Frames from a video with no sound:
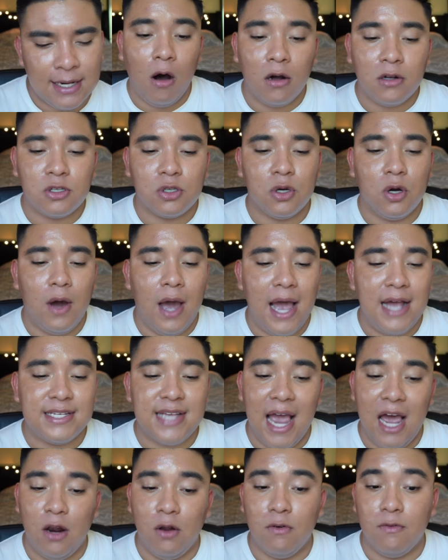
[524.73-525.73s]
Also has
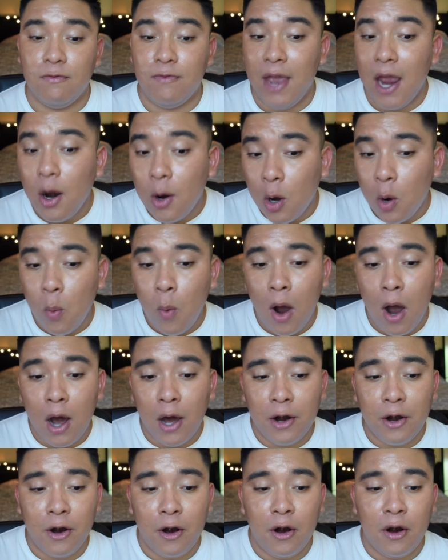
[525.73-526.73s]
aloe vera
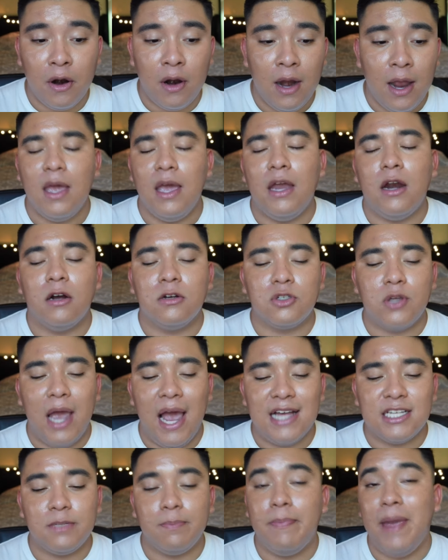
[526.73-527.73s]
water. It also
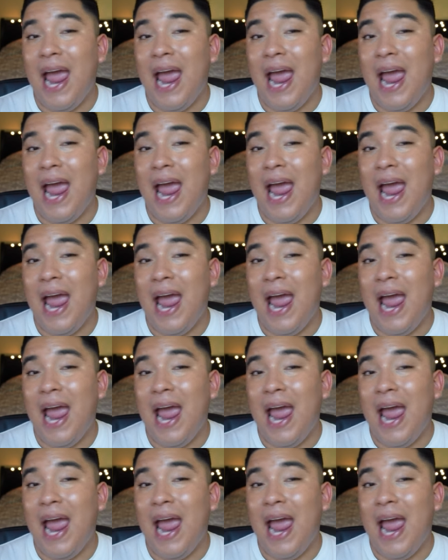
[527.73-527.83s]
has